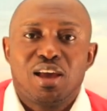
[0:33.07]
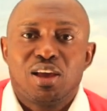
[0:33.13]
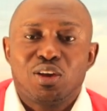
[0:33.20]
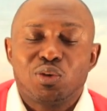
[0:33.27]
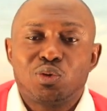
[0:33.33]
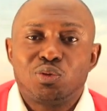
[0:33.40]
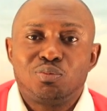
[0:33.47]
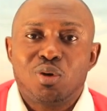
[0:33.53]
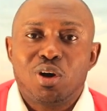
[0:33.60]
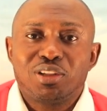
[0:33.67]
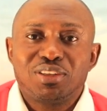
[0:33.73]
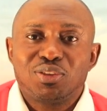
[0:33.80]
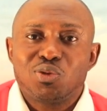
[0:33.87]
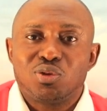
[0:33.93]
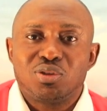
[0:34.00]
Good
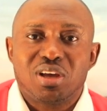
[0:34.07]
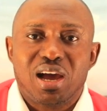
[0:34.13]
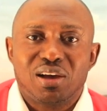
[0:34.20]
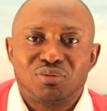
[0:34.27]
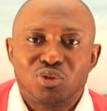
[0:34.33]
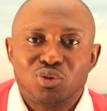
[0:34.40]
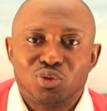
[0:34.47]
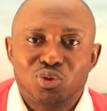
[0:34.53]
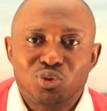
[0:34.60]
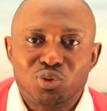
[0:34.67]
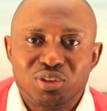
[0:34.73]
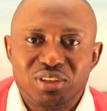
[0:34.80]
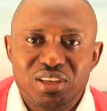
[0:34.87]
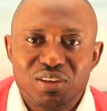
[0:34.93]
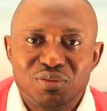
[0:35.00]
morning, good afternoon,
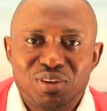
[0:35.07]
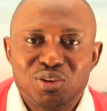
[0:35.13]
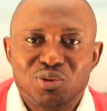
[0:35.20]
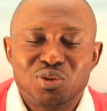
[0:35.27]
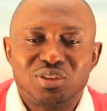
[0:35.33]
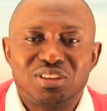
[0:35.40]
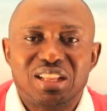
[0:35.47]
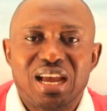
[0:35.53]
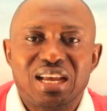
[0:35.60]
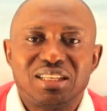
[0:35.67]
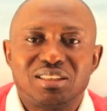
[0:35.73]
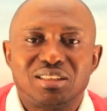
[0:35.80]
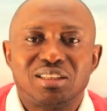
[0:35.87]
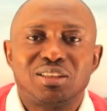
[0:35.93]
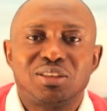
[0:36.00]
good evening, good night.
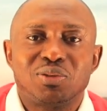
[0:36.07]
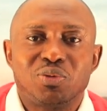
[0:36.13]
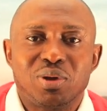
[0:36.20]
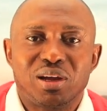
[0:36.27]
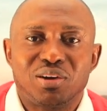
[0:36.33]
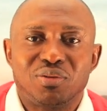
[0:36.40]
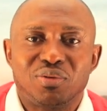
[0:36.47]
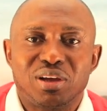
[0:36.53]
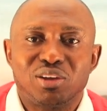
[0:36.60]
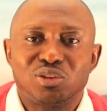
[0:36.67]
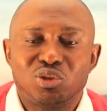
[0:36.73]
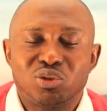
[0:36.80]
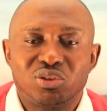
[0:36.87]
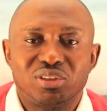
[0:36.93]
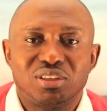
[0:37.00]
Wherever you're
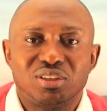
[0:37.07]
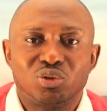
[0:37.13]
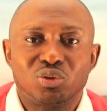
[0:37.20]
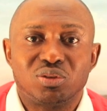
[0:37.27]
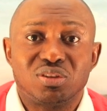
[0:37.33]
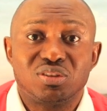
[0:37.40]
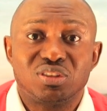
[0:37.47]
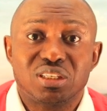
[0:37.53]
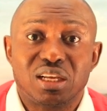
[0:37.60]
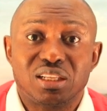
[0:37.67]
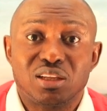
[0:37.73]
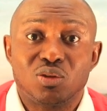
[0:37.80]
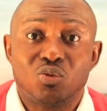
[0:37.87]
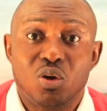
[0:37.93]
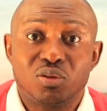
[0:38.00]
tuning into this
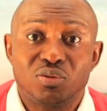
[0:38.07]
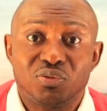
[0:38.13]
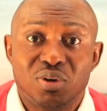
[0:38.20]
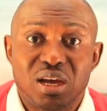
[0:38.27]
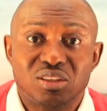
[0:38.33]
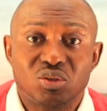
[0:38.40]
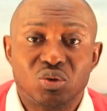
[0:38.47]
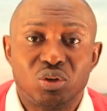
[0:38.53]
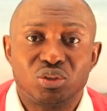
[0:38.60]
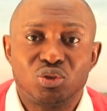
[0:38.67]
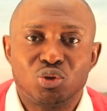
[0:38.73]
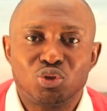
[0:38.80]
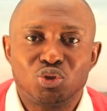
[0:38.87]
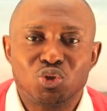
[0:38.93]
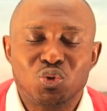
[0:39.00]
channel, Oneverse on
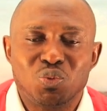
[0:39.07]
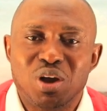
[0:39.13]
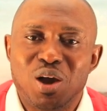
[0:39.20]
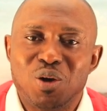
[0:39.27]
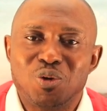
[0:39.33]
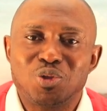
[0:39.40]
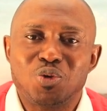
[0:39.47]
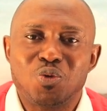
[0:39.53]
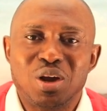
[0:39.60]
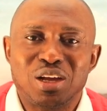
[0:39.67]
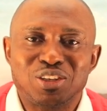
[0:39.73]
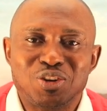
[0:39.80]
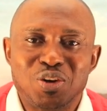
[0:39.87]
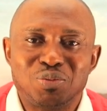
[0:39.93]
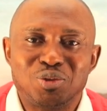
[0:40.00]
YouTube, I want to
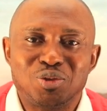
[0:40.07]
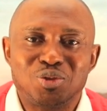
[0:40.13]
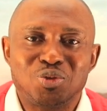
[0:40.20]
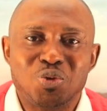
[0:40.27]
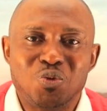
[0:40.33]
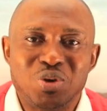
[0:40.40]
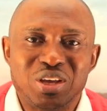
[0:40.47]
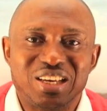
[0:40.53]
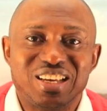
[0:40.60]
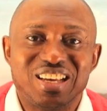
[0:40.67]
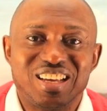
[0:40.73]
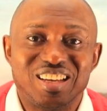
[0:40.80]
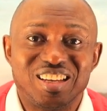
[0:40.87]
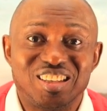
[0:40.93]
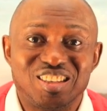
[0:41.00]
welcome you to week
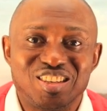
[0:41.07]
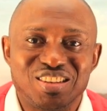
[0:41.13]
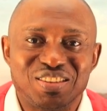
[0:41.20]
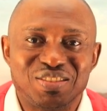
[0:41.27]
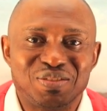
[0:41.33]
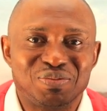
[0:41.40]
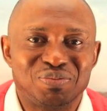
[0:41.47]
18.